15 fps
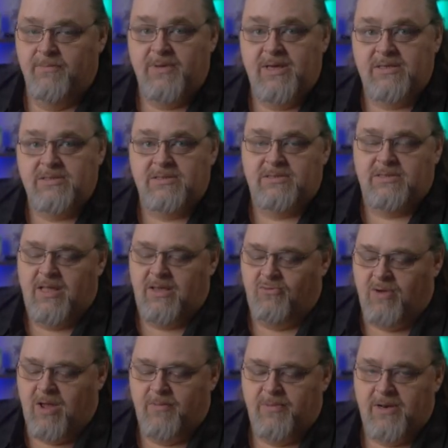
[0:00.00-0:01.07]
pieces like
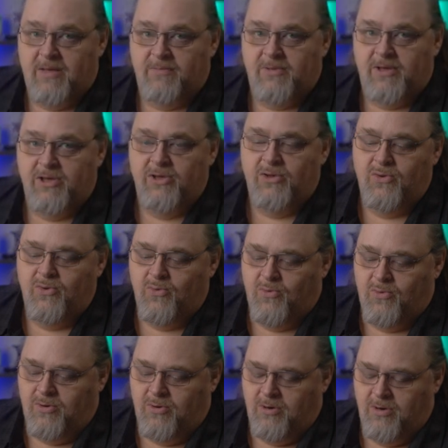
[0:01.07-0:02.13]
RabbitMQ
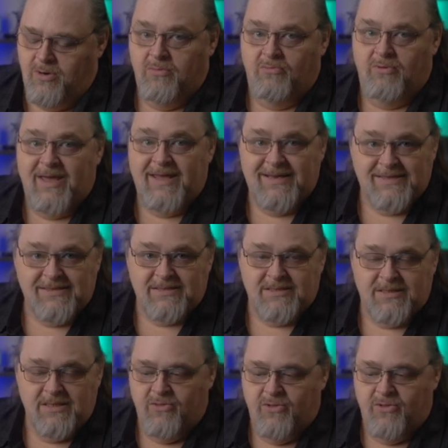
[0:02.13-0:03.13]
or Redis,